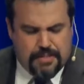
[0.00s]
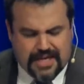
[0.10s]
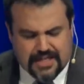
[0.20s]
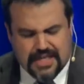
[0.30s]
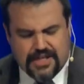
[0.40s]

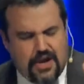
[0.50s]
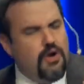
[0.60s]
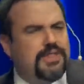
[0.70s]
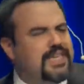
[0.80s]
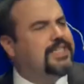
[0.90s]
because they
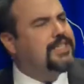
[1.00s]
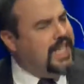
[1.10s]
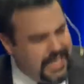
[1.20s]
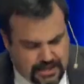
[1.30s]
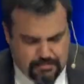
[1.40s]
know this is
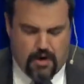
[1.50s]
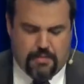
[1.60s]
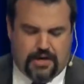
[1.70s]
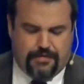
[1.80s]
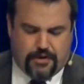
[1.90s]
his
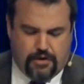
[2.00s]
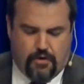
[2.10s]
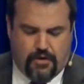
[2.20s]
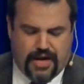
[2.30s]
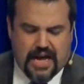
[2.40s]
moment of
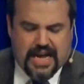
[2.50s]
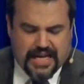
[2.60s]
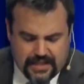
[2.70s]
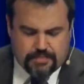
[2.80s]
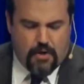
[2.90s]
glory,
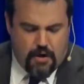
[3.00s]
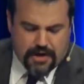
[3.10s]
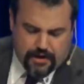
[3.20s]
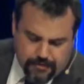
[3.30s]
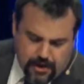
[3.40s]
his
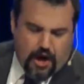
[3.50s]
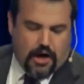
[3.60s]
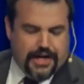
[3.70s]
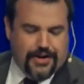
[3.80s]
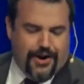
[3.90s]
moment of
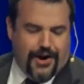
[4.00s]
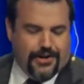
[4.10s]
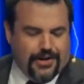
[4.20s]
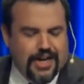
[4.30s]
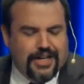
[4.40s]
laud and
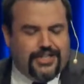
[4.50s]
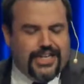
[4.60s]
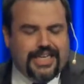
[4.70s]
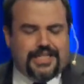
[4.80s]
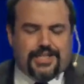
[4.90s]
honor.
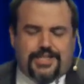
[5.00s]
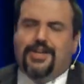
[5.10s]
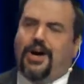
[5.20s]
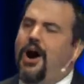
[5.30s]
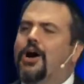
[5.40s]
Jesus, the
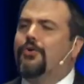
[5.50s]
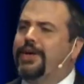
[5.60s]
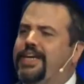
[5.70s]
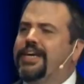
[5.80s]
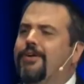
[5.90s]

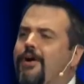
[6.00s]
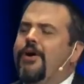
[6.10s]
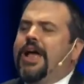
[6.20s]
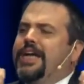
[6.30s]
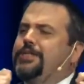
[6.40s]
conquering hero,
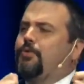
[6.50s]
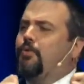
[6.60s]
is